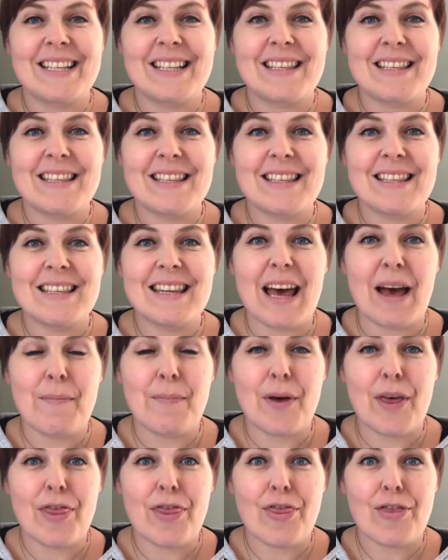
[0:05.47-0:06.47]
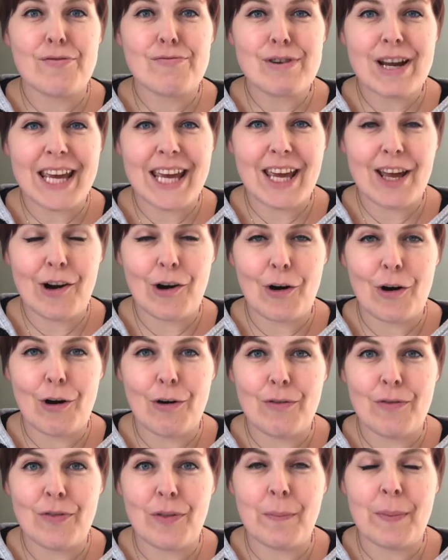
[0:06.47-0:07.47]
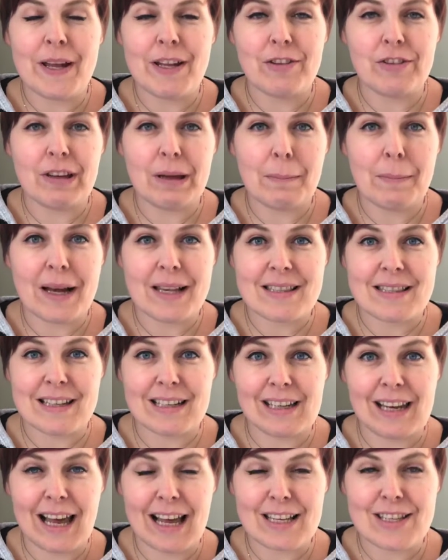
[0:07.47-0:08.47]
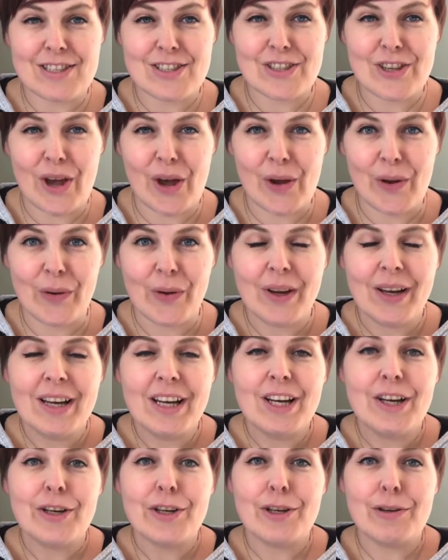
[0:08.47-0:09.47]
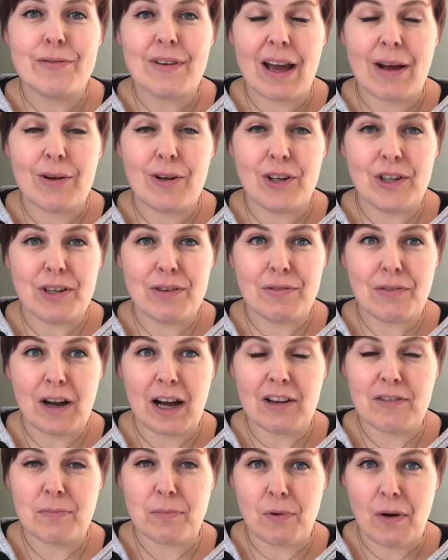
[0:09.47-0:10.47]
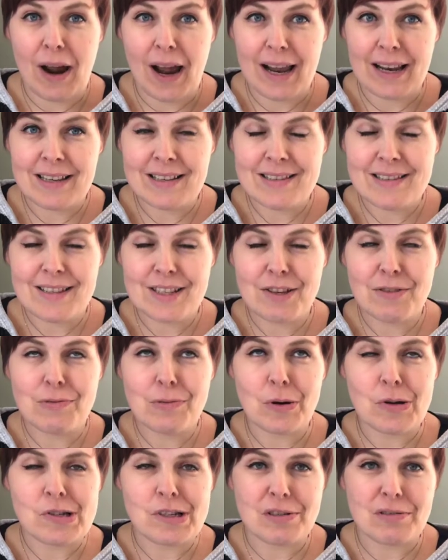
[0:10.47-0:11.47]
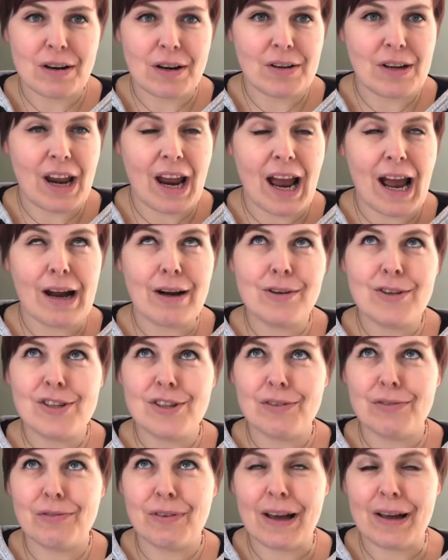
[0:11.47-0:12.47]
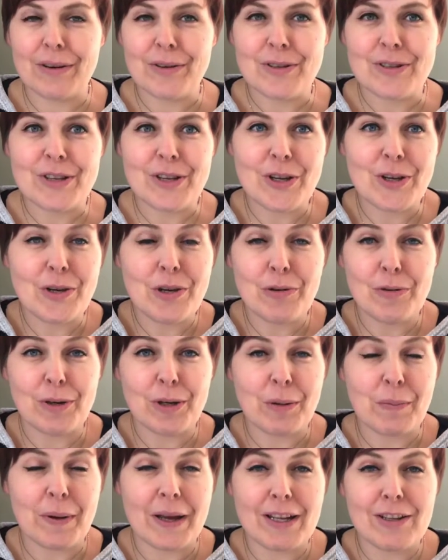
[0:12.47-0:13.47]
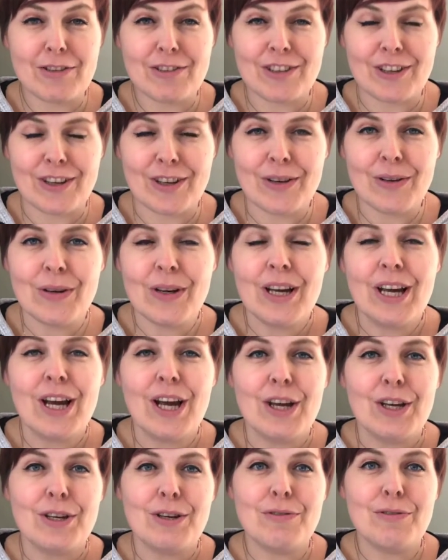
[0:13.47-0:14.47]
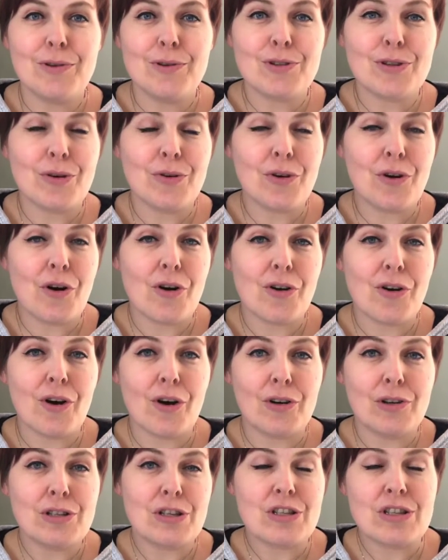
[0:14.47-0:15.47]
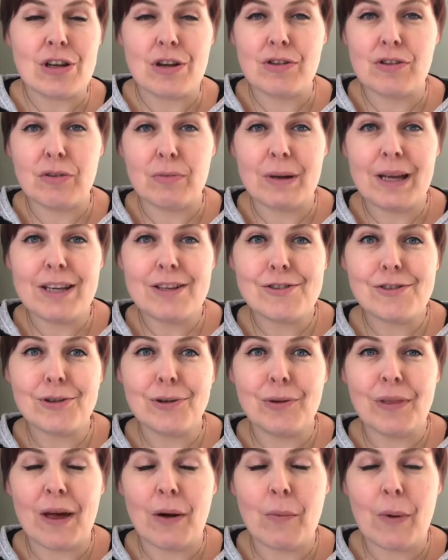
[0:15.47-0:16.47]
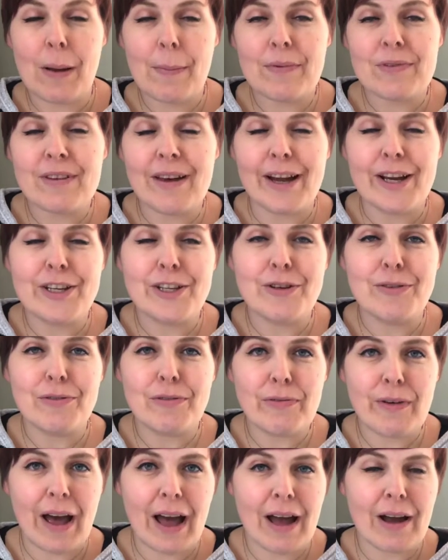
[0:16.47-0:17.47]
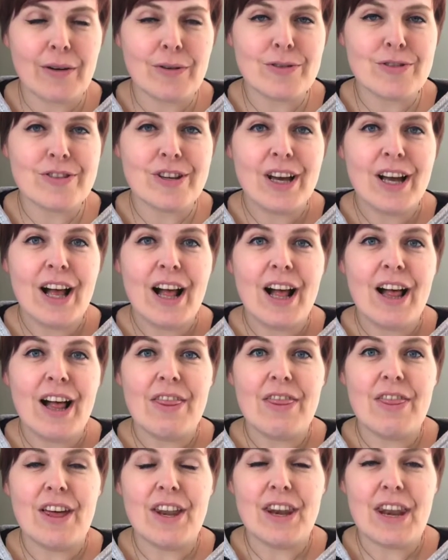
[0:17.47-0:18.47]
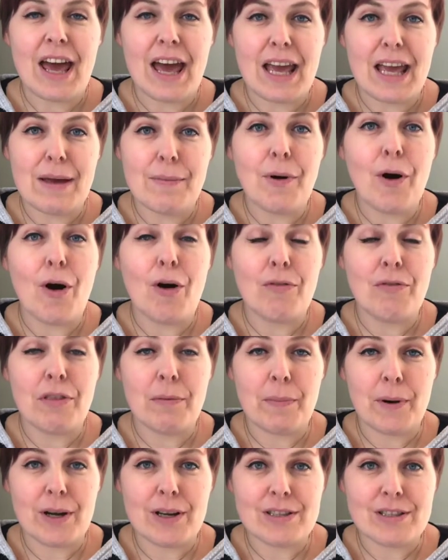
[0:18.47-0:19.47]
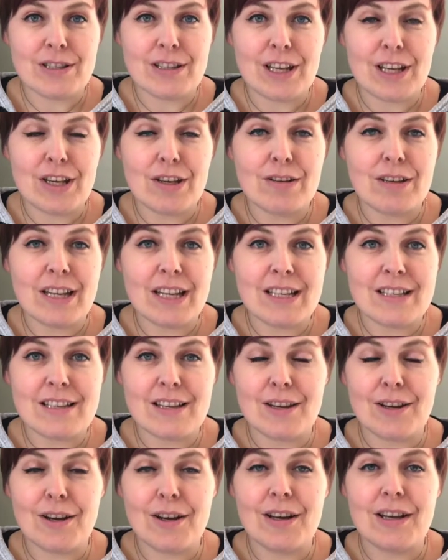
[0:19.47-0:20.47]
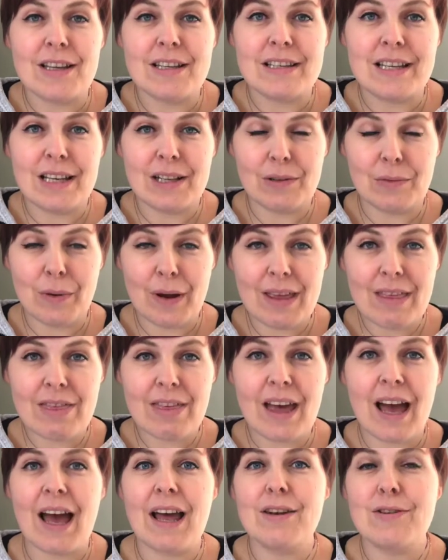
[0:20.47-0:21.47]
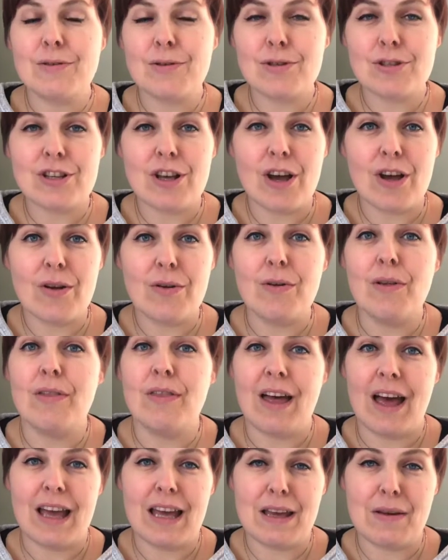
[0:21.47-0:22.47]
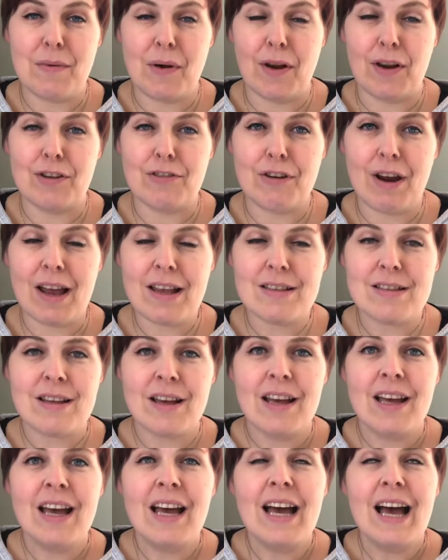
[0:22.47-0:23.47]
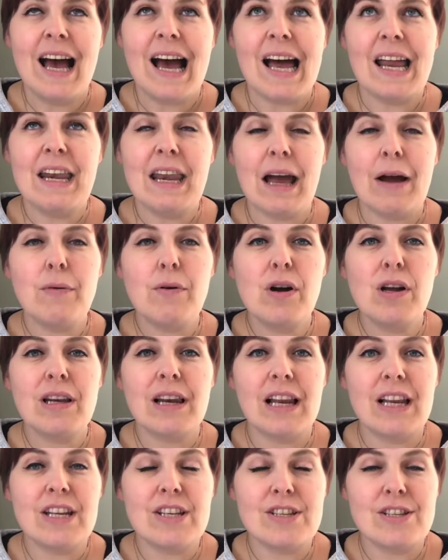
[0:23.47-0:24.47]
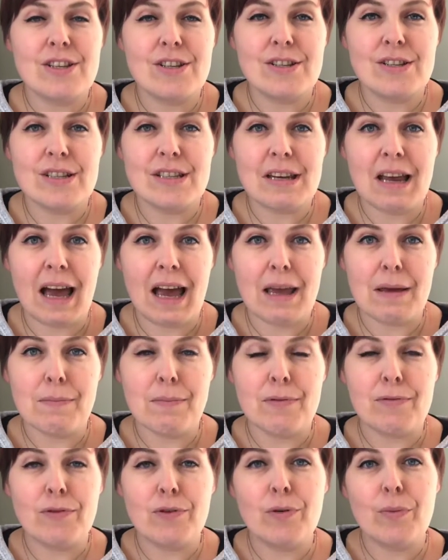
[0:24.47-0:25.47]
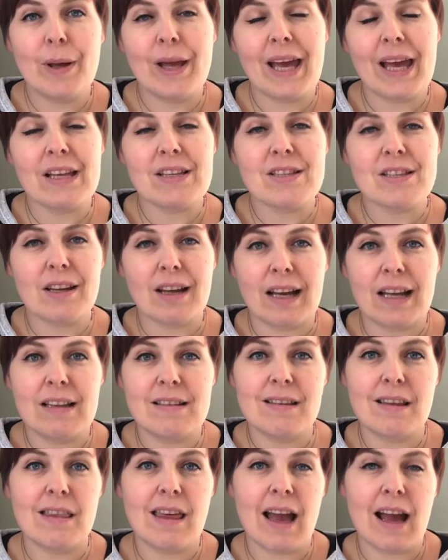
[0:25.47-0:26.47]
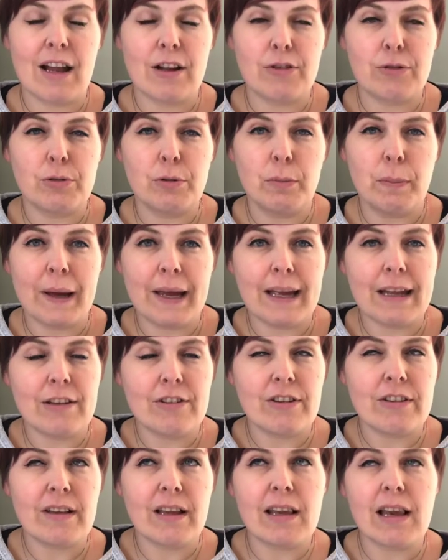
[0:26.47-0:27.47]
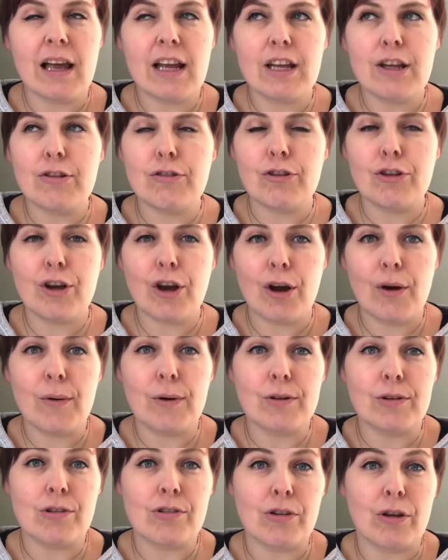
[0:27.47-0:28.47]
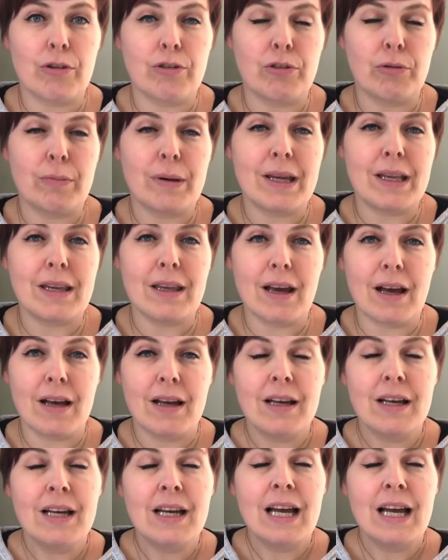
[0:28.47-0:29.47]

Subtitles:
to step 3 of the pitching masterclass. So you've now got your 5 brands, you've wandered around your house, you've found who you want to pitch to, you've also gone onto social media or their website and you've found the name of the person that you need to deal with and also their email address. And now what I'd like you to do today, before we get stuck into the actual pitch, is I'd like you to go onto social media